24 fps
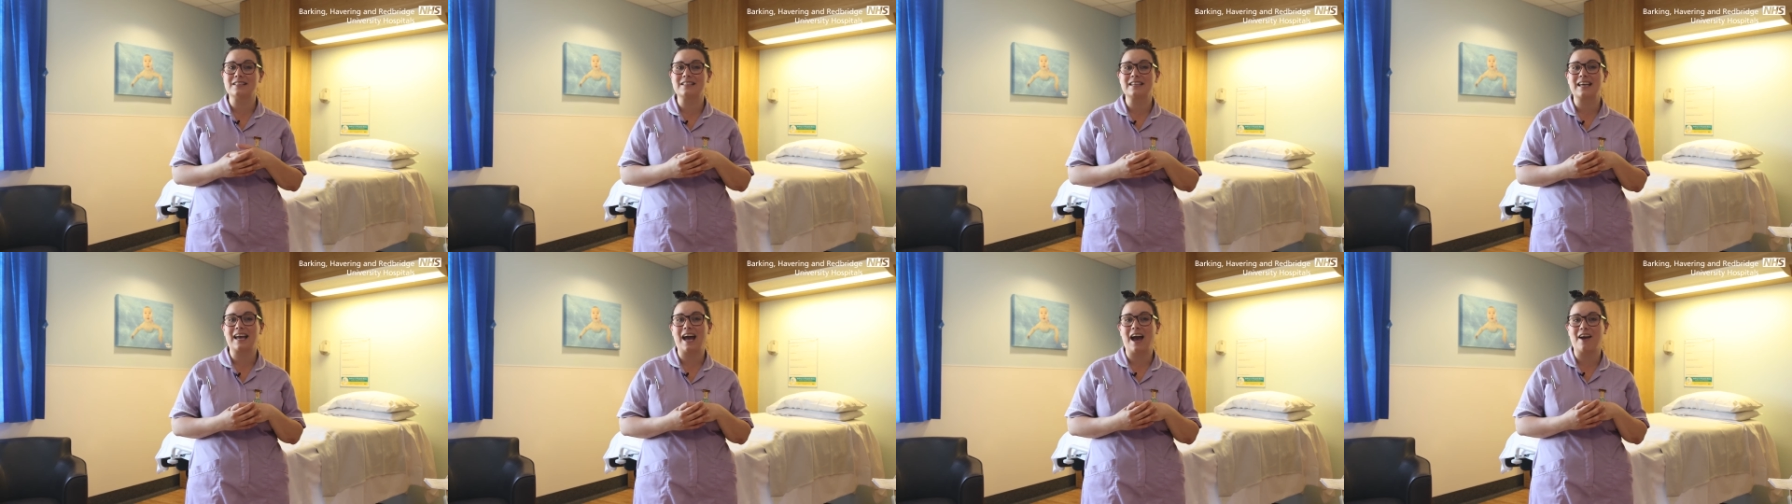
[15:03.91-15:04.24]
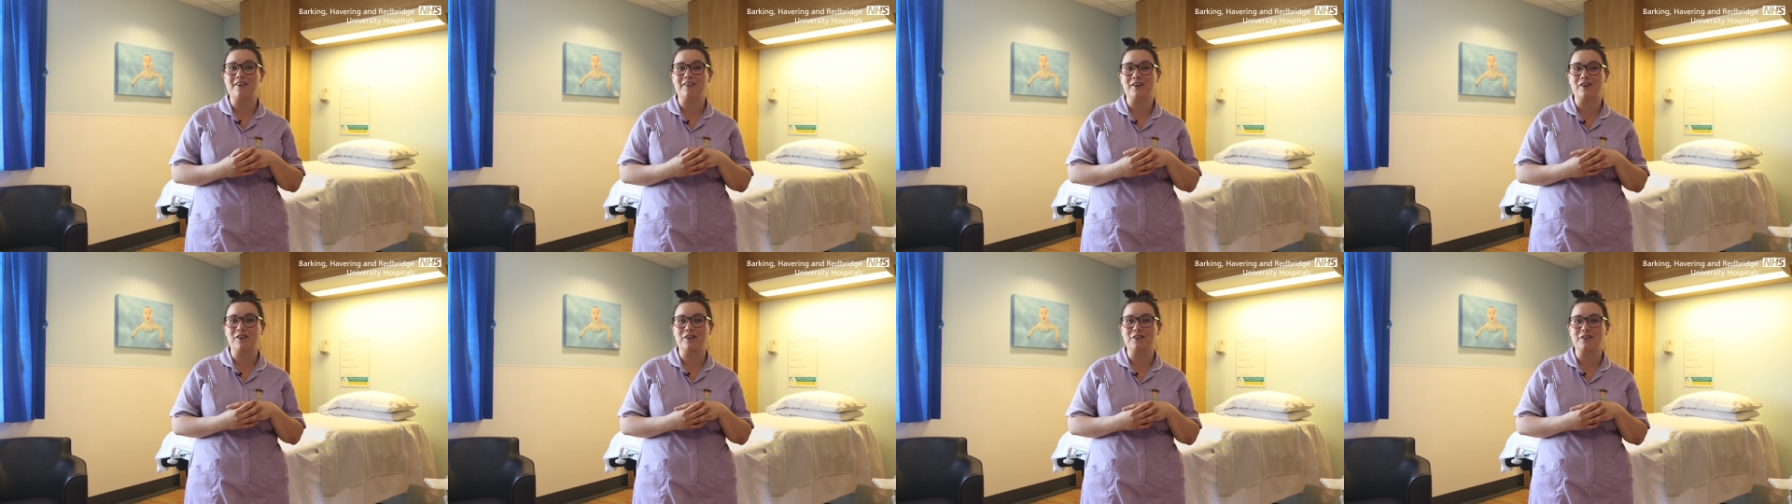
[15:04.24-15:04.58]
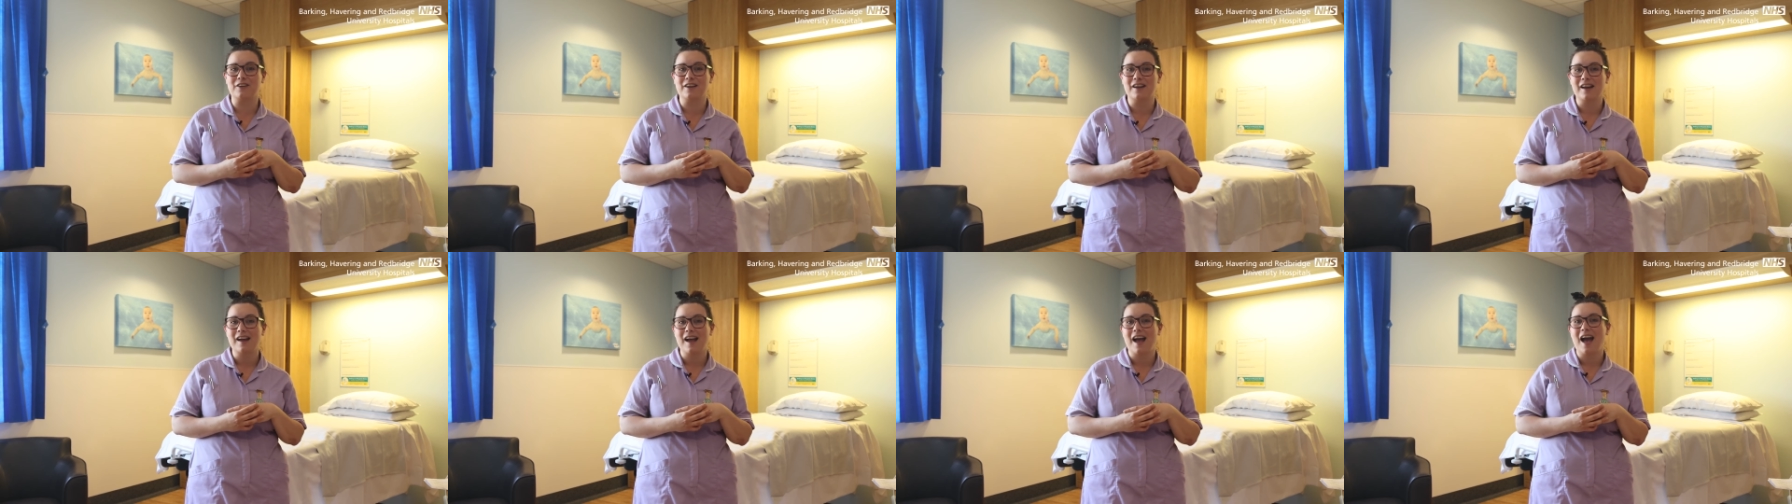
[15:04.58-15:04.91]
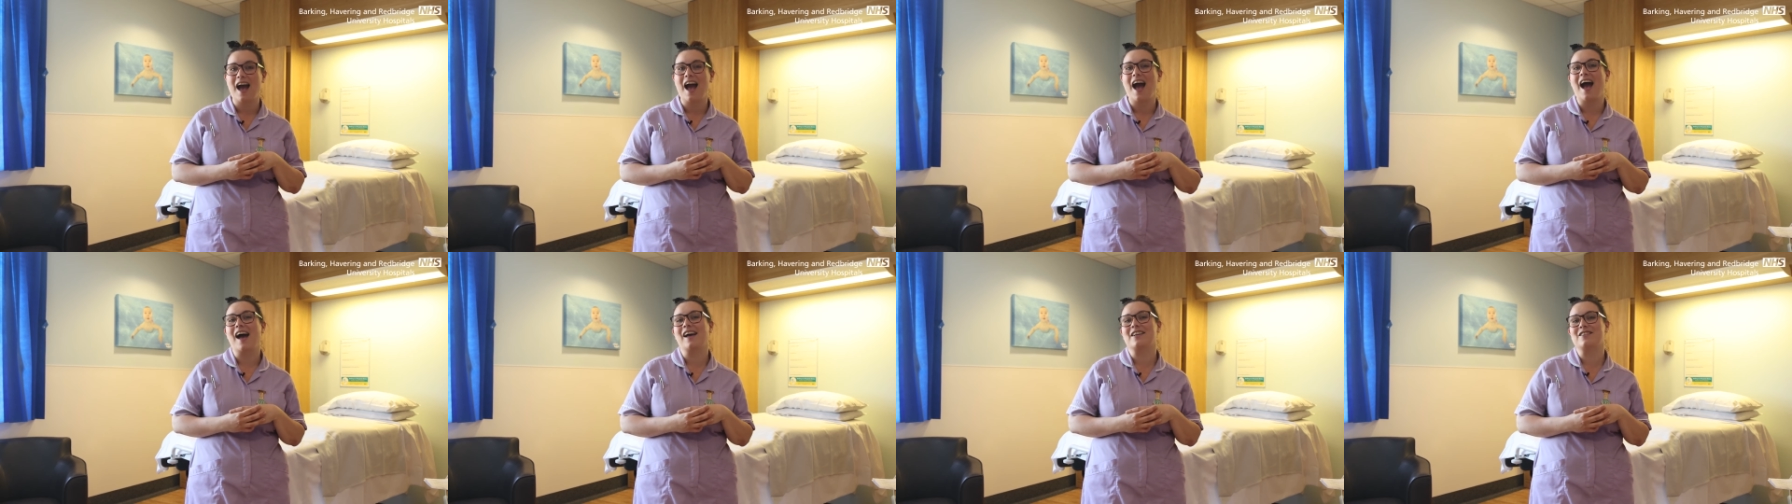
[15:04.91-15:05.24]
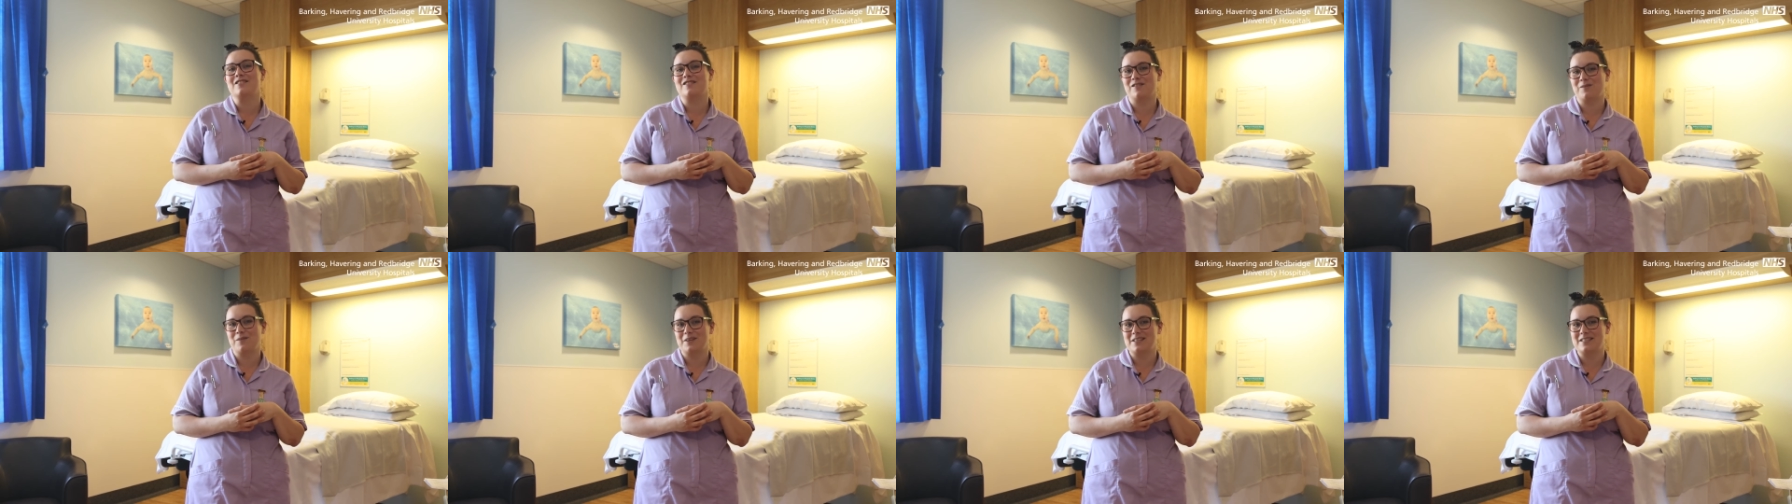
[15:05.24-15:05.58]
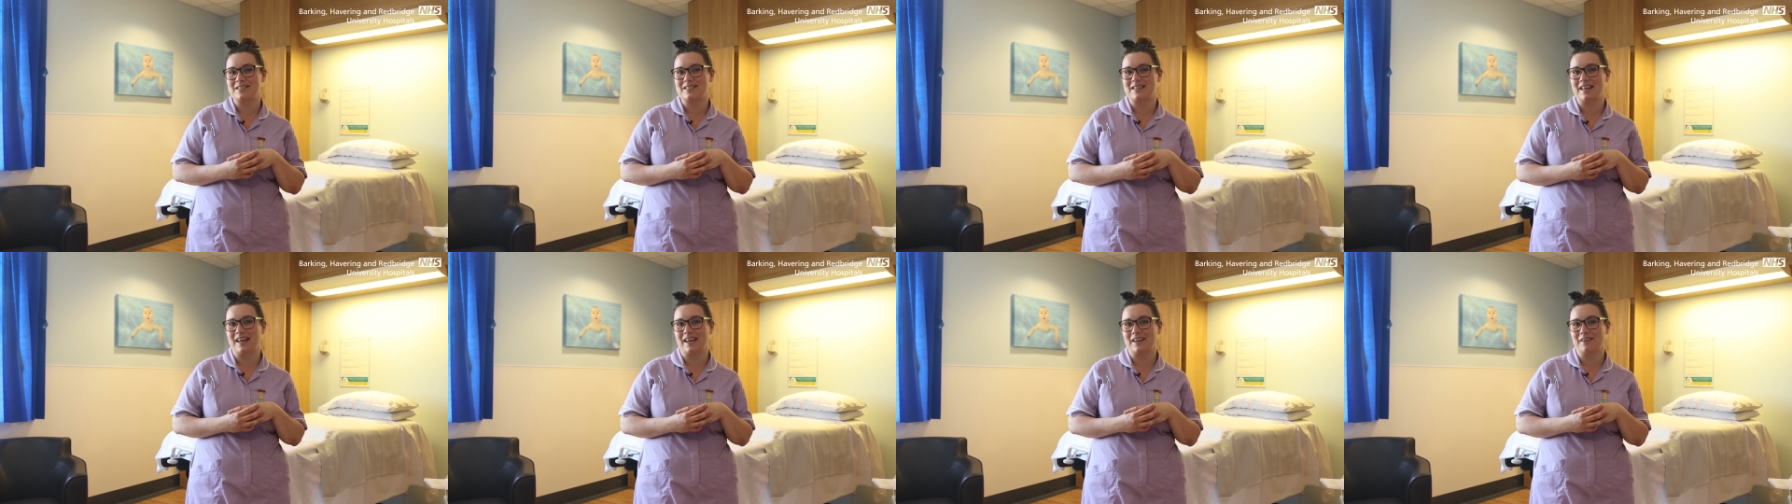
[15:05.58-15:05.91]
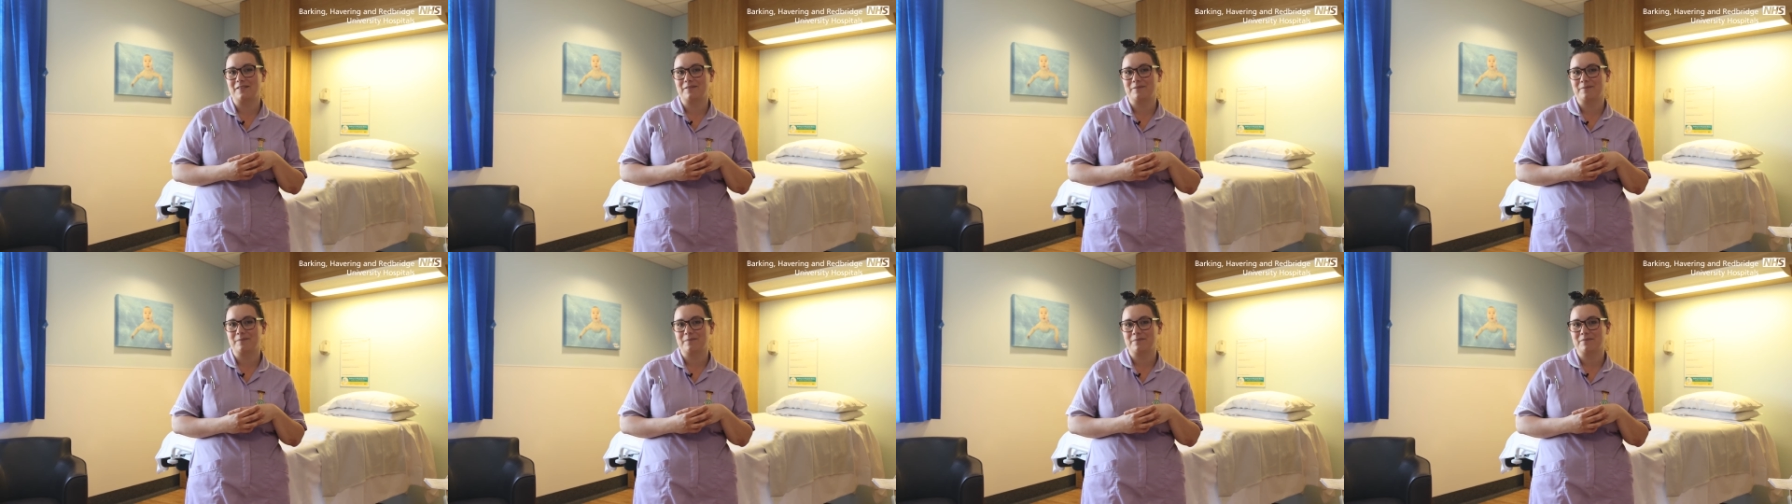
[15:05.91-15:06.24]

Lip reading: to carry on and do its thing.